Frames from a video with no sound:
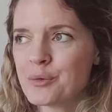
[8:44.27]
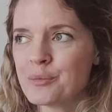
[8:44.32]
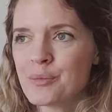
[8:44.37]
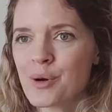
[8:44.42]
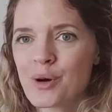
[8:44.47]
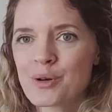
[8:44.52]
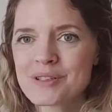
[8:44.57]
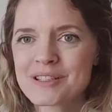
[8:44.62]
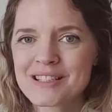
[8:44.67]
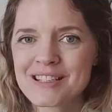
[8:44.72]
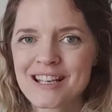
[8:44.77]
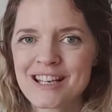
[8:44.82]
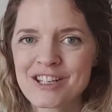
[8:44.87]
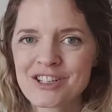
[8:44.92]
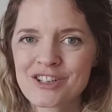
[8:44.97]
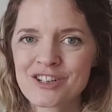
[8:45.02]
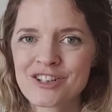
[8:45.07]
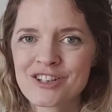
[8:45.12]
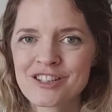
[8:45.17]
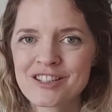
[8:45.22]
Most
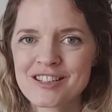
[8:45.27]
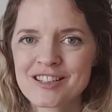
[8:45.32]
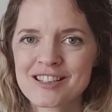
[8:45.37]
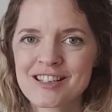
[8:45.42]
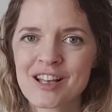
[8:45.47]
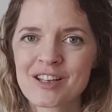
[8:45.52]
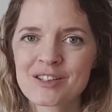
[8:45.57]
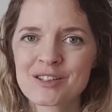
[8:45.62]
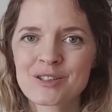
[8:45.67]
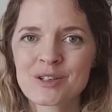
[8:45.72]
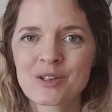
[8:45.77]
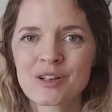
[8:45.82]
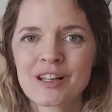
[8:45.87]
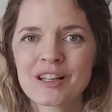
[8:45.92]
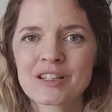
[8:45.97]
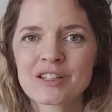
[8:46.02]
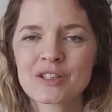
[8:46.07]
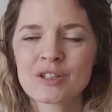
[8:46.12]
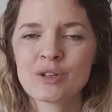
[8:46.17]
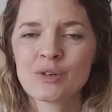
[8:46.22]
teachers tell
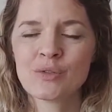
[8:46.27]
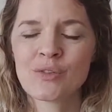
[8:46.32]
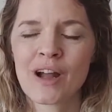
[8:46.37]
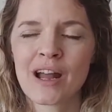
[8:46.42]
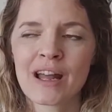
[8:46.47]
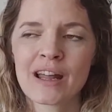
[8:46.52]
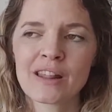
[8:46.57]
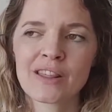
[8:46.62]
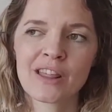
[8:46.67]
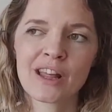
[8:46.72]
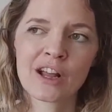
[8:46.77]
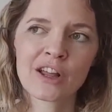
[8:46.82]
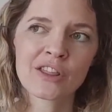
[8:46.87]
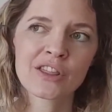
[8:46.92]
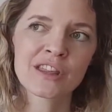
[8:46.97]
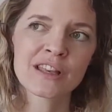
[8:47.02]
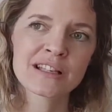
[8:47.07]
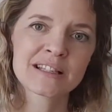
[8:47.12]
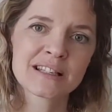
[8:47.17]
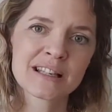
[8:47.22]
students to write
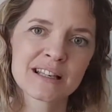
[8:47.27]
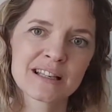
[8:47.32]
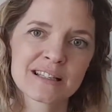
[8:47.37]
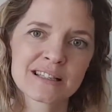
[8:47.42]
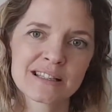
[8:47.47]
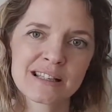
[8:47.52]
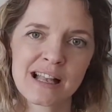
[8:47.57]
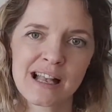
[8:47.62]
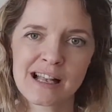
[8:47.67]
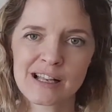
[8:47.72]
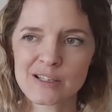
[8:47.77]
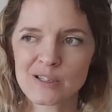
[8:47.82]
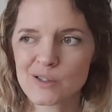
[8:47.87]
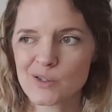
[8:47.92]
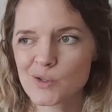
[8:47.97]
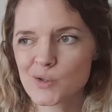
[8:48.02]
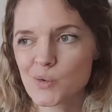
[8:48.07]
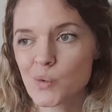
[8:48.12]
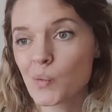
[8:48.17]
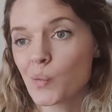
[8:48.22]
their thesis
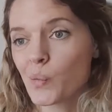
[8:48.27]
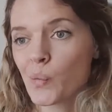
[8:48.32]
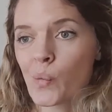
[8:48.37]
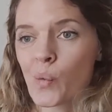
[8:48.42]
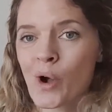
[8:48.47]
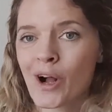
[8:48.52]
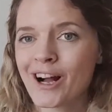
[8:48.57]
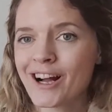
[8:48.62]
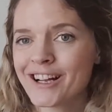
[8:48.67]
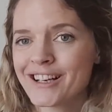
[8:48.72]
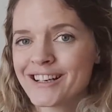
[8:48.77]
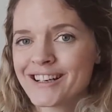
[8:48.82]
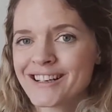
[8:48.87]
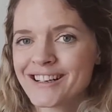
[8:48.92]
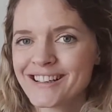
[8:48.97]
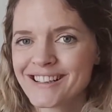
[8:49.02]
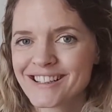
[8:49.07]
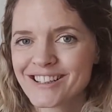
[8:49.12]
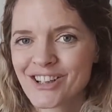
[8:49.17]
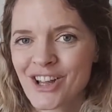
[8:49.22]
as
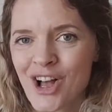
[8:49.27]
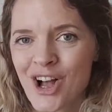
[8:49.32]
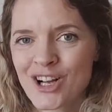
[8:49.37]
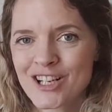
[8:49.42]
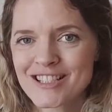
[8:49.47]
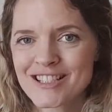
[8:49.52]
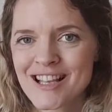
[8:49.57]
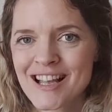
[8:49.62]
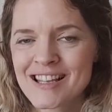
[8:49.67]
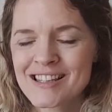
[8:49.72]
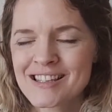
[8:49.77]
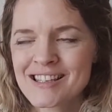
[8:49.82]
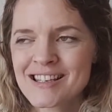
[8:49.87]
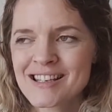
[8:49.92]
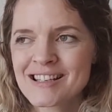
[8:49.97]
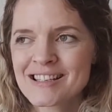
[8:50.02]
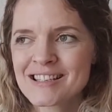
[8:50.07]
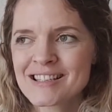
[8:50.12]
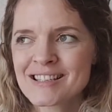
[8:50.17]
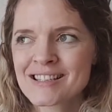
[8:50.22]
one long
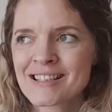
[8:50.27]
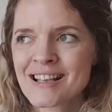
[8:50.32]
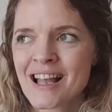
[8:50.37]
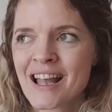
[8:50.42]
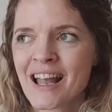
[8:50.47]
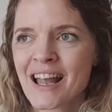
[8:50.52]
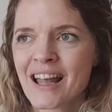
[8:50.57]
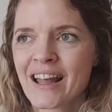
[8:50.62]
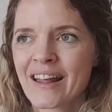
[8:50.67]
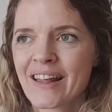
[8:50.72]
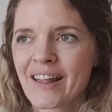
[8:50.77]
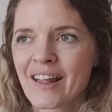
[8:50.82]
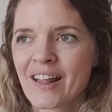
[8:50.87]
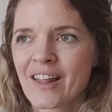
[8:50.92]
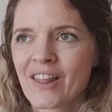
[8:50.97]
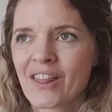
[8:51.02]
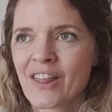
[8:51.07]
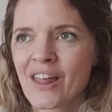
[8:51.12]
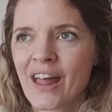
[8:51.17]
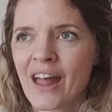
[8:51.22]
sentence
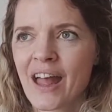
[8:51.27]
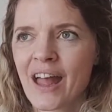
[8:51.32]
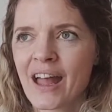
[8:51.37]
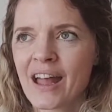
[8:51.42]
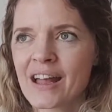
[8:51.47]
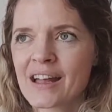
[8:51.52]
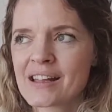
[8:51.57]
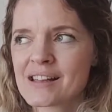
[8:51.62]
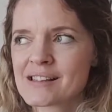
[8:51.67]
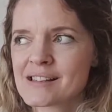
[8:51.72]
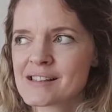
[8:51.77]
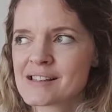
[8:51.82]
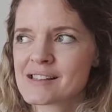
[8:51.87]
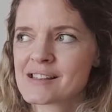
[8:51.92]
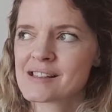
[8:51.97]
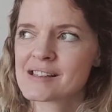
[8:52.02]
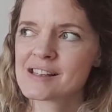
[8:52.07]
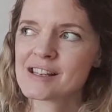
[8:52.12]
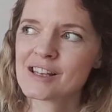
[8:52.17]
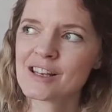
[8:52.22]
that
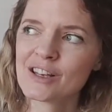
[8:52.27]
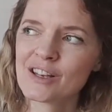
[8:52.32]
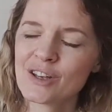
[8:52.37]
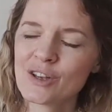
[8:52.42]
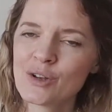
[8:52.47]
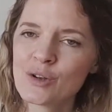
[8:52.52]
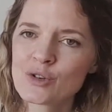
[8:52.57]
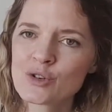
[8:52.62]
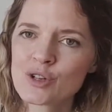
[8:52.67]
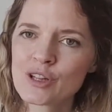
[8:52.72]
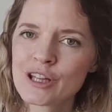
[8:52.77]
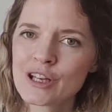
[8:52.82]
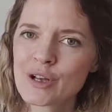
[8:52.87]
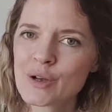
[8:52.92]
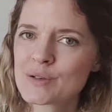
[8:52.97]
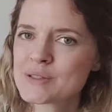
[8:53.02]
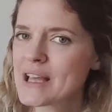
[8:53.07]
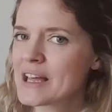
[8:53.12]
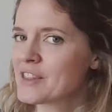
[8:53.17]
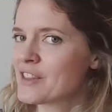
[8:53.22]
usually
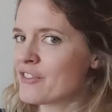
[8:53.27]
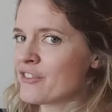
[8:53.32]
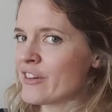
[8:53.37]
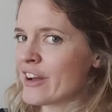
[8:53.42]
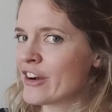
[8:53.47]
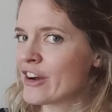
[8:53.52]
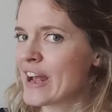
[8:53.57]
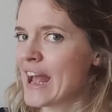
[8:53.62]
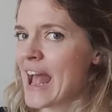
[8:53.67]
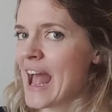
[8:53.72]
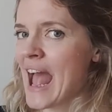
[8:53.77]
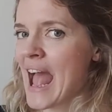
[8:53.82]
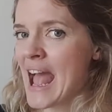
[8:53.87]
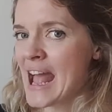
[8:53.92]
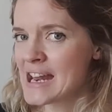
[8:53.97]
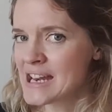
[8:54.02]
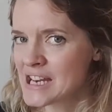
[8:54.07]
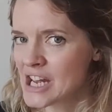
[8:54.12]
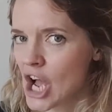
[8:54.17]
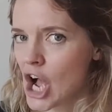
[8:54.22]
goes at the very
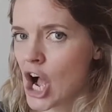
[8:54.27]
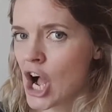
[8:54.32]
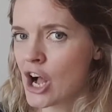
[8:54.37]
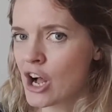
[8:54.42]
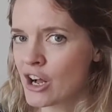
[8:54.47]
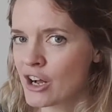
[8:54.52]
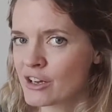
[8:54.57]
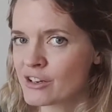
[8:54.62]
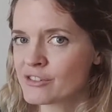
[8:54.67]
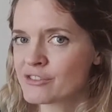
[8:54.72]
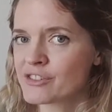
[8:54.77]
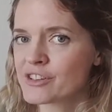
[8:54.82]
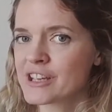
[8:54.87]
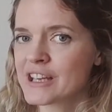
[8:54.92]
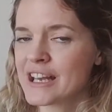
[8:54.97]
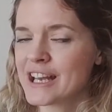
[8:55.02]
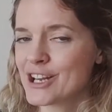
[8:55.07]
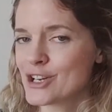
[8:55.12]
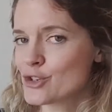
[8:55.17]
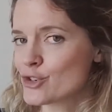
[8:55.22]
end of
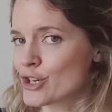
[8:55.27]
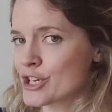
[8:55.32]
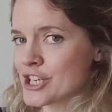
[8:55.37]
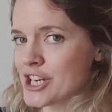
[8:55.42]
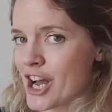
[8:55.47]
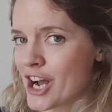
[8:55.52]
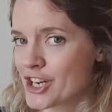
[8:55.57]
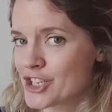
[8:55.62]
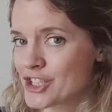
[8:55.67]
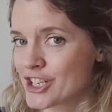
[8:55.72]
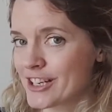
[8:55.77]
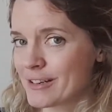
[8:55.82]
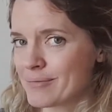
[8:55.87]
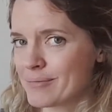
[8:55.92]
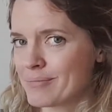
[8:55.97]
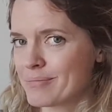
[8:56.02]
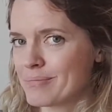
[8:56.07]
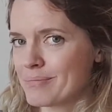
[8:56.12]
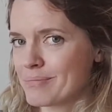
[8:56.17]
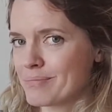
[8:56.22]
the introduction,
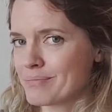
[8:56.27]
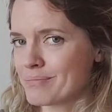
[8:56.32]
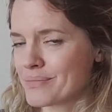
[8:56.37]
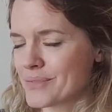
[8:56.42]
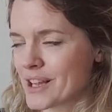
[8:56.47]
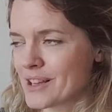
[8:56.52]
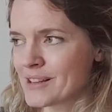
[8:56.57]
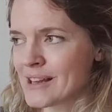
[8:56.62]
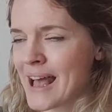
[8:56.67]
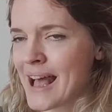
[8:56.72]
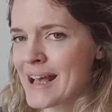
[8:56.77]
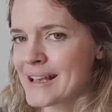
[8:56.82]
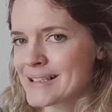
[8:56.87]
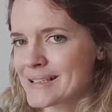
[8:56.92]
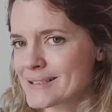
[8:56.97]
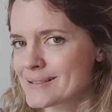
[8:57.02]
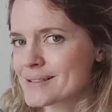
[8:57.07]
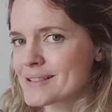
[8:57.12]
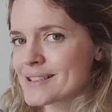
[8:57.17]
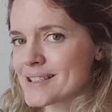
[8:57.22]
the
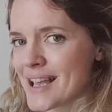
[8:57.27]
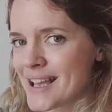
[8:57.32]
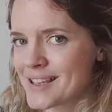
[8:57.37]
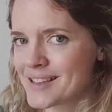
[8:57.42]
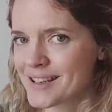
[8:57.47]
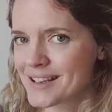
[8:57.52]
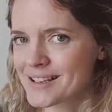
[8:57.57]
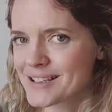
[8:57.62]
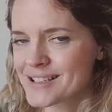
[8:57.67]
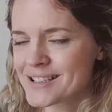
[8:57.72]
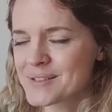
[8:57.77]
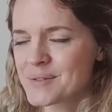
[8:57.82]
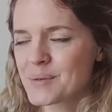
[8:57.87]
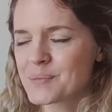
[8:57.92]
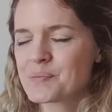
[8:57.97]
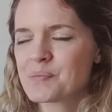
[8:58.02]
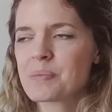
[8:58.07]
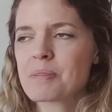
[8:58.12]
last sentence.